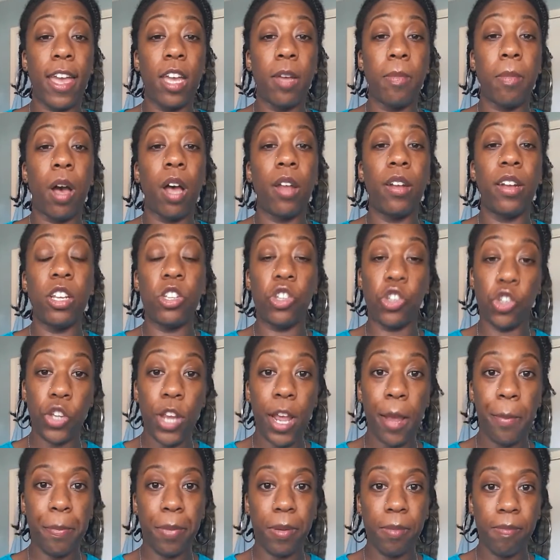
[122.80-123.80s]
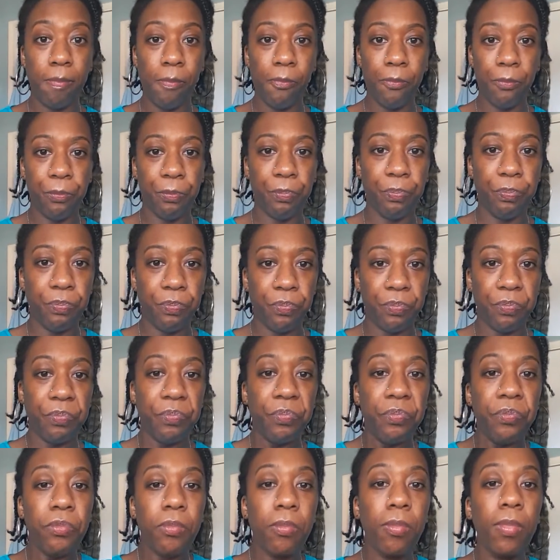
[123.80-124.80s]
on the ship,
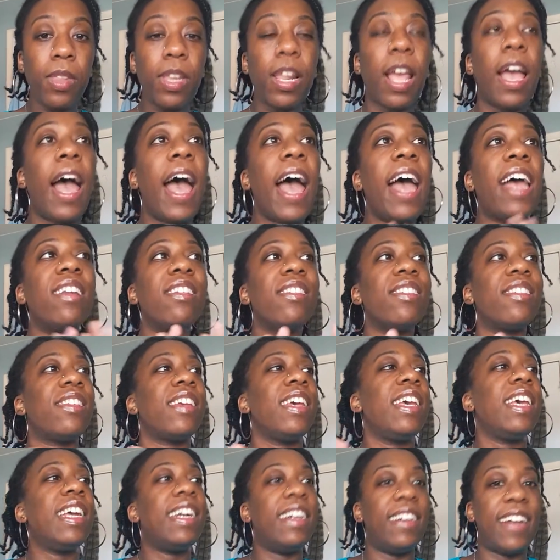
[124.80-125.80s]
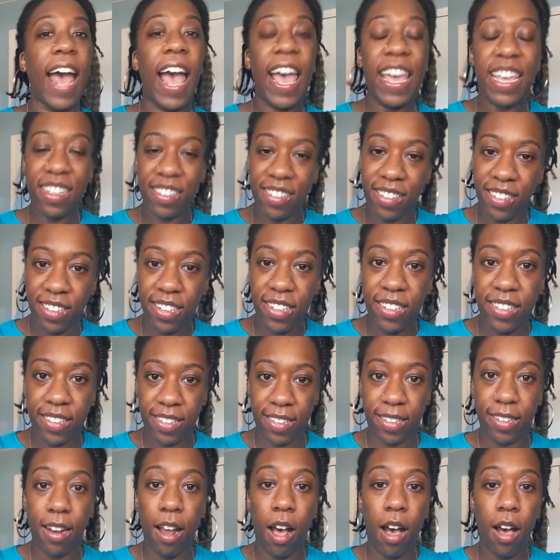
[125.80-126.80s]
and that
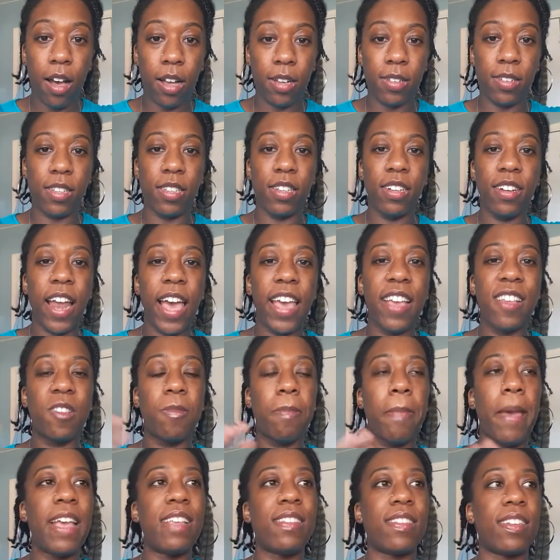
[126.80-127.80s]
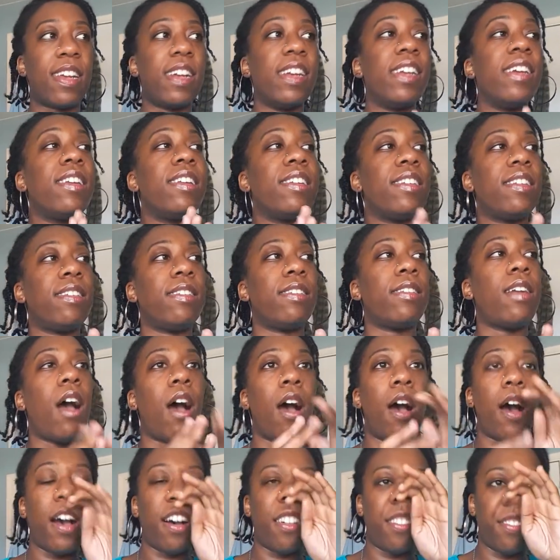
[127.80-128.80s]
is basically the
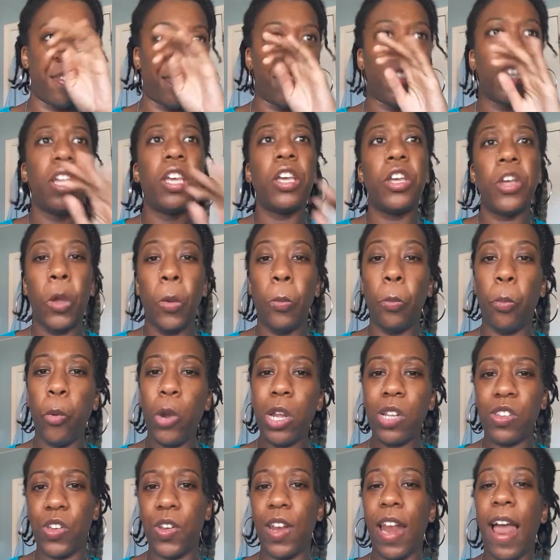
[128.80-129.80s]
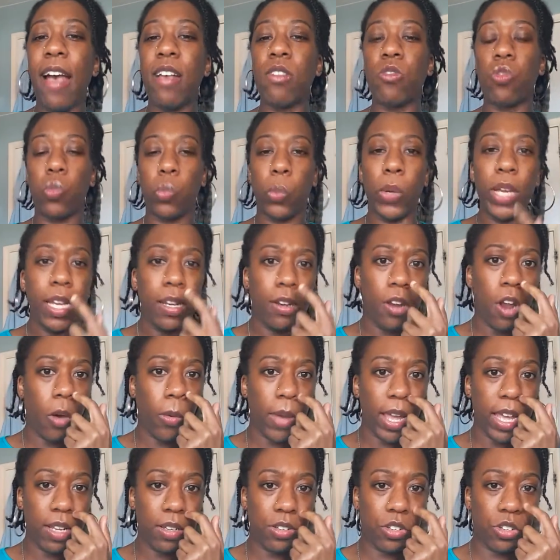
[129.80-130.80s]
start of Britain as we know
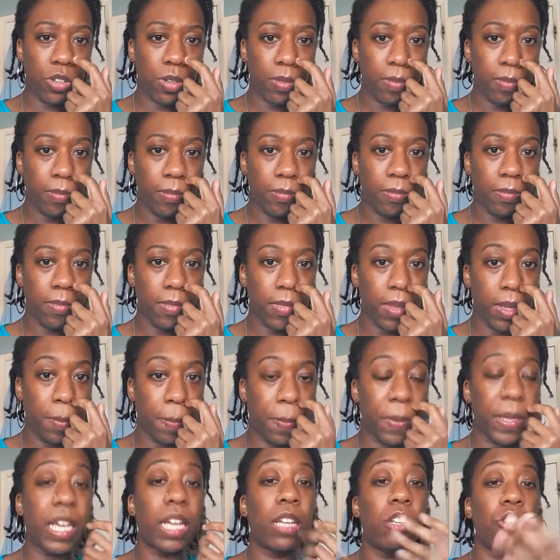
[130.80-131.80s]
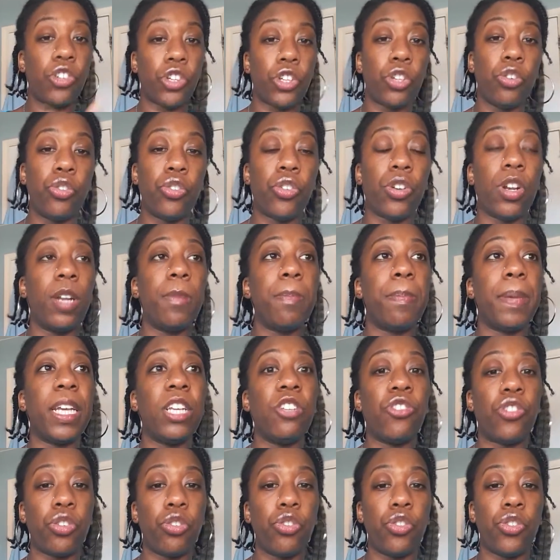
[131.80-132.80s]
it, being children of
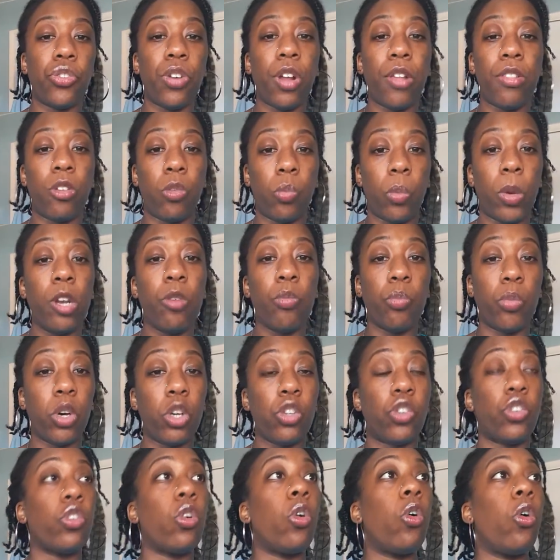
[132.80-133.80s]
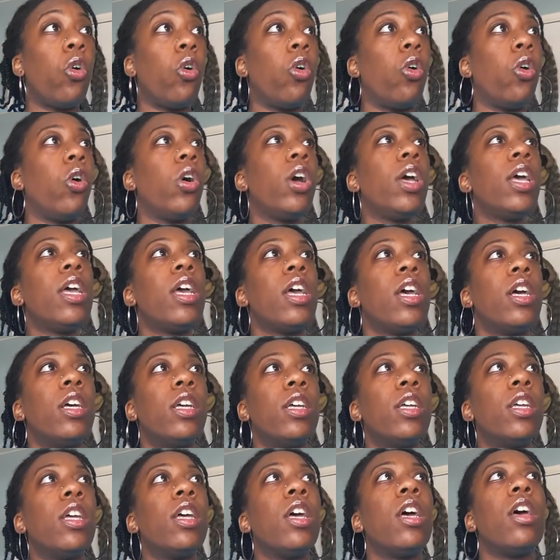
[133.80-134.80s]
the Windrush, or
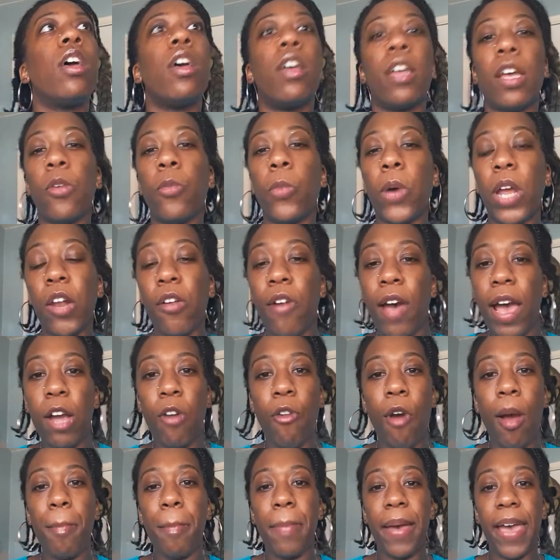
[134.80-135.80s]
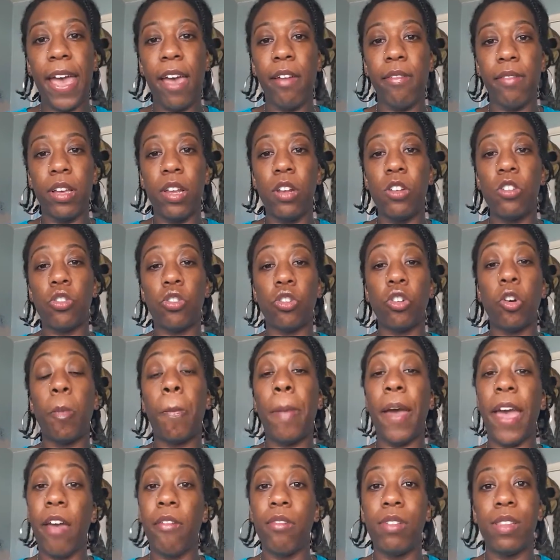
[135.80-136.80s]
whether our grandparents or
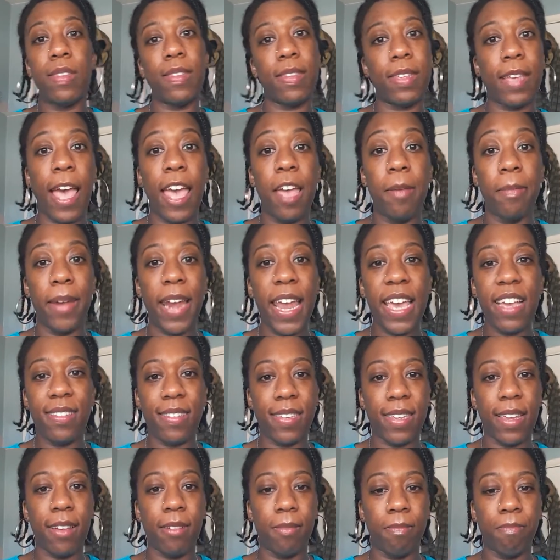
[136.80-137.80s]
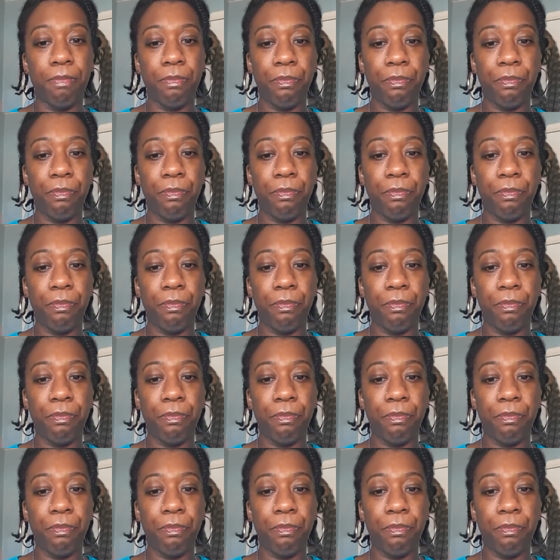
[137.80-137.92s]
parents came later.